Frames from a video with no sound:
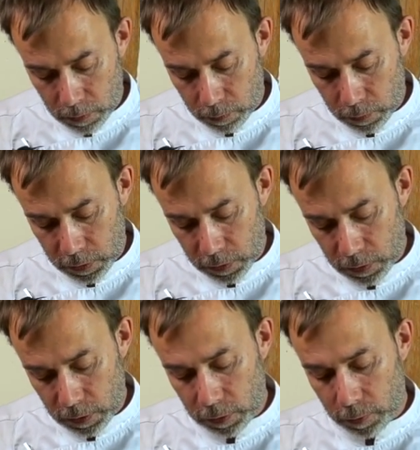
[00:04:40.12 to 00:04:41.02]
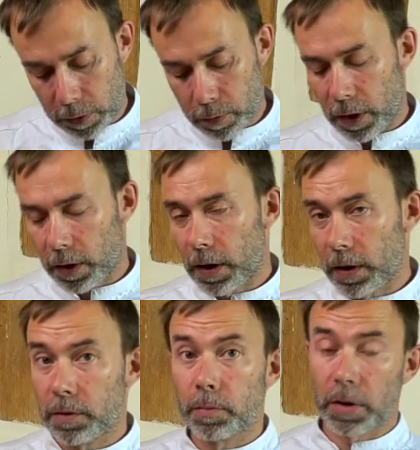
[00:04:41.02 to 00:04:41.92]
which is a little bit my
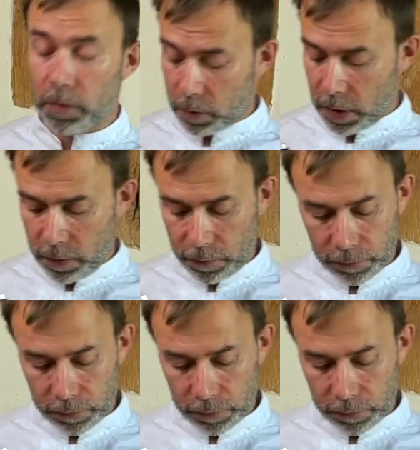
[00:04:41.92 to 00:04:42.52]
case by the way,